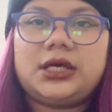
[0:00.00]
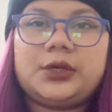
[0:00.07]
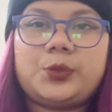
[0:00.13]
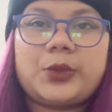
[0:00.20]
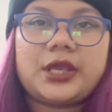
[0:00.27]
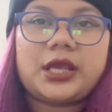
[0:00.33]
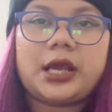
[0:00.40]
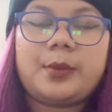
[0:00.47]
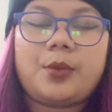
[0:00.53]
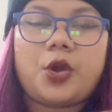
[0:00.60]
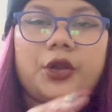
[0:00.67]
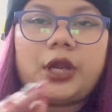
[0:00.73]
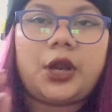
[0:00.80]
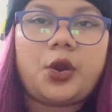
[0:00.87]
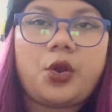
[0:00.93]
we come
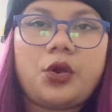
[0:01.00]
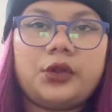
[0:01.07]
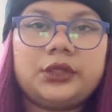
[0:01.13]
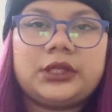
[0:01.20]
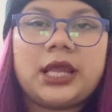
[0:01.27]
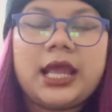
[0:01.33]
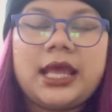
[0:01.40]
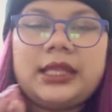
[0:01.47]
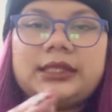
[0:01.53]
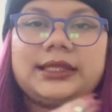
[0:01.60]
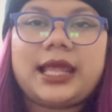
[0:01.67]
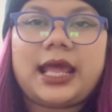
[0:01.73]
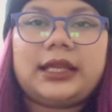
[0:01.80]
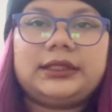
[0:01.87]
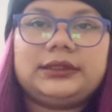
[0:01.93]
on our own
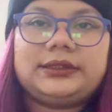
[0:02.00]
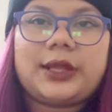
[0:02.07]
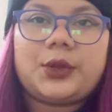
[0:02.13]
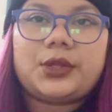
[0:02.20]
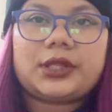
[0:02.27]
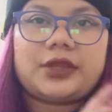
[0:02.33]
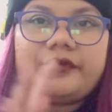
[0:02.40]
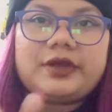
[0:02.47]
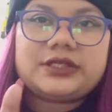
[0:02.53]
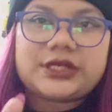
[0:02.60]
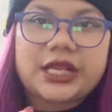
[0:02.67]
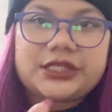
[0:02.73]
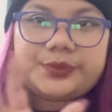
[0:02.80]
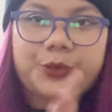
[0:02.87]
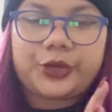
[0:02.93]
then they will give us
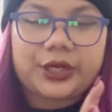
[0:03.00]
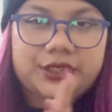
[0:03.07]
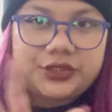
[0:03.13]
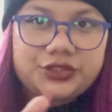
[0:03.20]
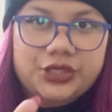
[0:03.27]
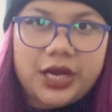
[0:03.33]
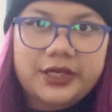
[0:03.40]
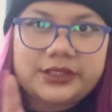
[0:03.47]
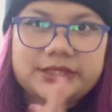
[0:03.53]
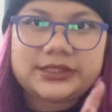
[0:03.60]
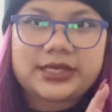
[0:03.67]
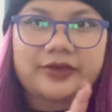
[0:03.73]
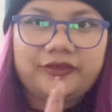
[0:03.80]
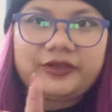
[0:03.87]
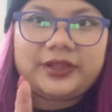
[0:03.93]
transportation charges
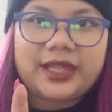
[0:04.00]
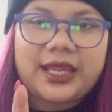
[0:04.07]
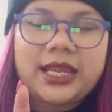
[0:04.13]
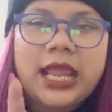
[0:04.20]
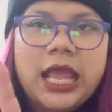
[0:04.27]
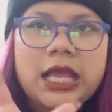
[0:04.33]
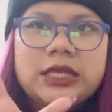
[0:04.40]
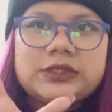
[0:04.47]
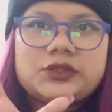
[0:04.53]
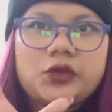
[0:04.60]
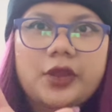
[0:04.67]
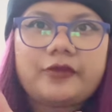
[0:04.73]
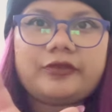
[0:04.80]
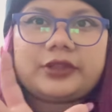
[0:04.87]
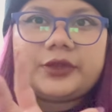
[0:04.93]
and everything. So
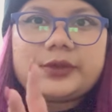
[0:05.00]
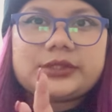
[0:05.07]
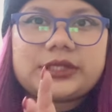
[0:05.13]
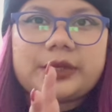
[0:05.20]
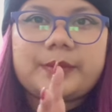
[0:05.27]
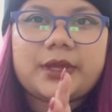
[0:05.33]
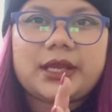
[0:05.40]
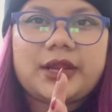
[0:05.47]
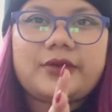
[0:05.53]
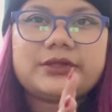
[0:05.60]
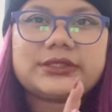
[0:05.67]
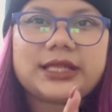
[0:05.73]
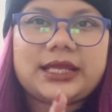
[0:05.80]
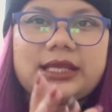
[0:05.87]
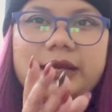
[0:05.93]
everything was coming and I
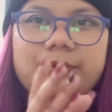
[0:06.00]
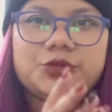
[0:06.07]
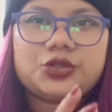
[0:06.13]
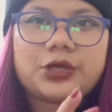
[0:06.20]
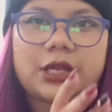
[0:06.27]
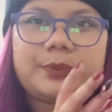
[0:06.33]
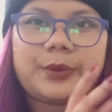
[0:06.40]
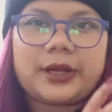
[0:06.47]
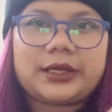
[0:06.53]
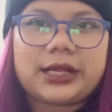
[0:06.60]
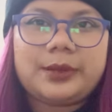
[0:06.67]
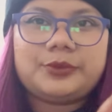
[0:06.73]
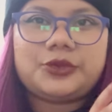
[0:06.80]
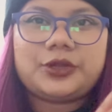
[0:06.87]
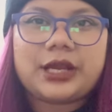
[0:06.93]
was like, come to that
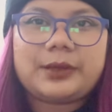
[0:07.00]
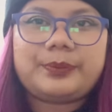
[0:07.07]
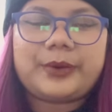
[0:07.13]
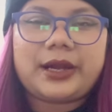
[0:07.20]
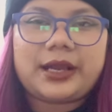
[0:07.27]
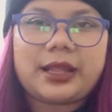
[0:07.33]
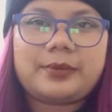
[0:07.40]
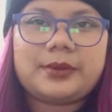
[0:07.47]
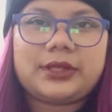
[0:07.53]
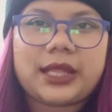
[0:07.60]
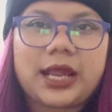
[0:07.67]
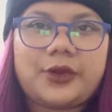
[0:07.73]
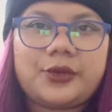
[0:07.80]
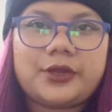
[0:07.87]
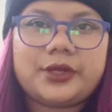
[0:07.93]
part. I mean,
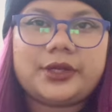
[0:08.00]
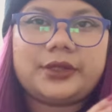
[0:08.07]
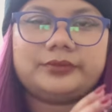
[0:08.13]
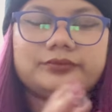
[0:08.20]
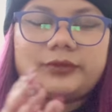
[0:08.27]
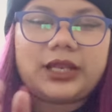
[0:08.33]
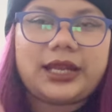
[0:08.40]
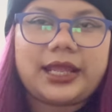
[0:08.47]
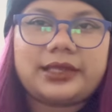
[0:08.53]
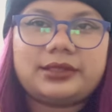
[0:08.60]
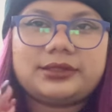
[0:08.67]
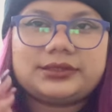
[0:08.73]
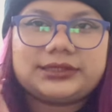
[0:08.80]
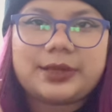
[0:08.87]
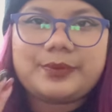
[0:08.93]
like, are we gonna, like,
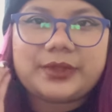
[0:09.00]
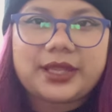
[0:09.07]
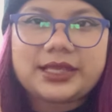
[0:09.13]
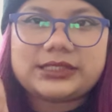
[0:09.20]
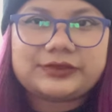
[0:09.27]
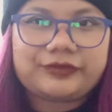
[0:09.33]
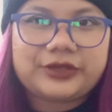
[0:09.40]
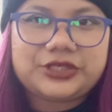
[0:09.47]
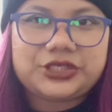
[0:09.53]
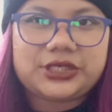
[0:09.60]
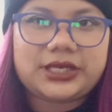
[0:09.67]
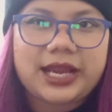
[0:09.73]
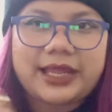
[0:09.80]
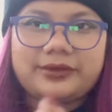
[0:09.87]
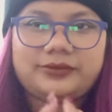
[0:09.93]
something is
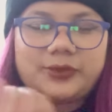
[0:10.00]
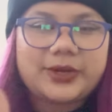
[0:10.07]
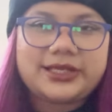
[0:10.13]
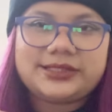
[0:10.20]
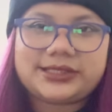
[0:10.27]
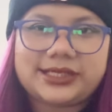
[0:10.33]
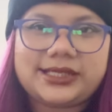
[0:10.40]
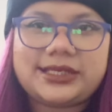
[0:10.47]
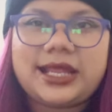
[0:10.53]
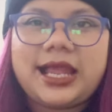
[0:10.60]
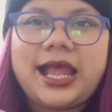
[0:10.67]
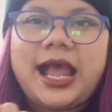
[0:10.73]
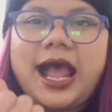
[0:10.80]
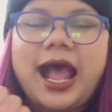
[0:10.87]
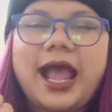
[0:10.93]
fishy, like what is it?
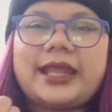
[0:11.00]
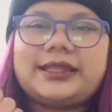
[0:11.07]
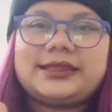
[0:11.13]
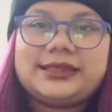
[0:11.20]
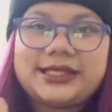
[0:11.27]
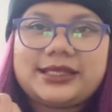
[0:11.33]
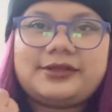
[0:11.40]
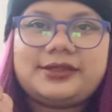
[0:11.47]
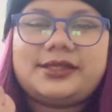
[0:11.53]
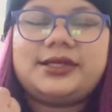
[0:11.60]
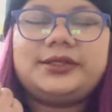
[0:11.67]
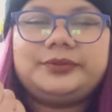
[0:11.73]
I did